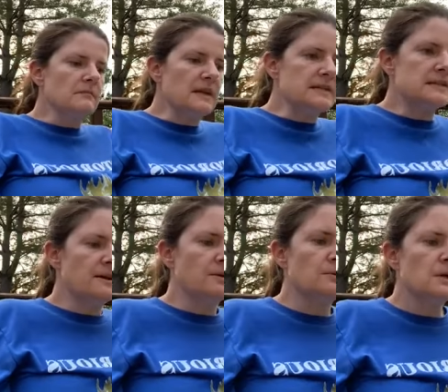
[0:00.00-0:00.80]
And
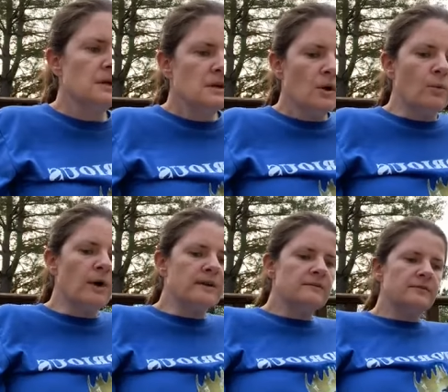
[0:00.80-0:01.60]
so,
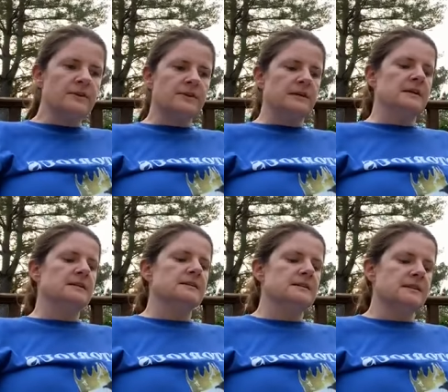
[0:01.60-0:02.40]
one of the
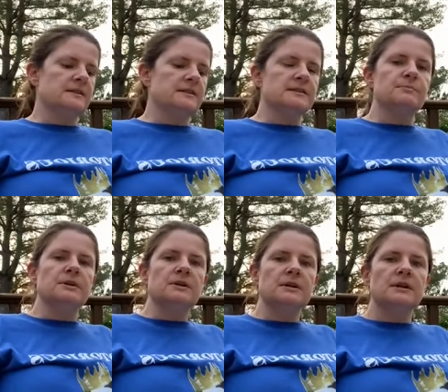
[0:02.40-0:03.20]
things that this
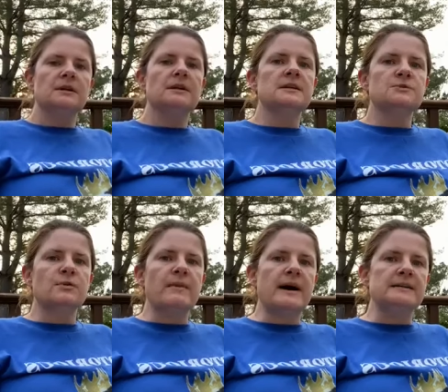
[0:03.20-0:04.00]
book is
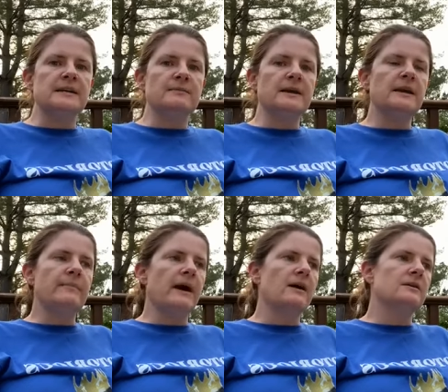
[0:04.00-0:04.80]
reminding me
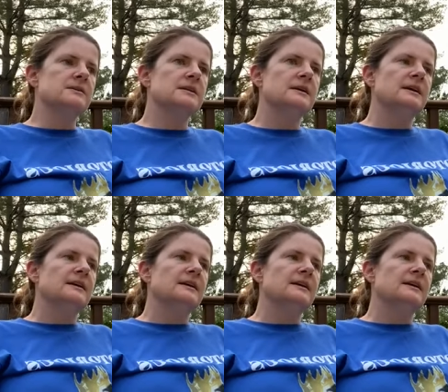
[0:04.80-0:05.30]
about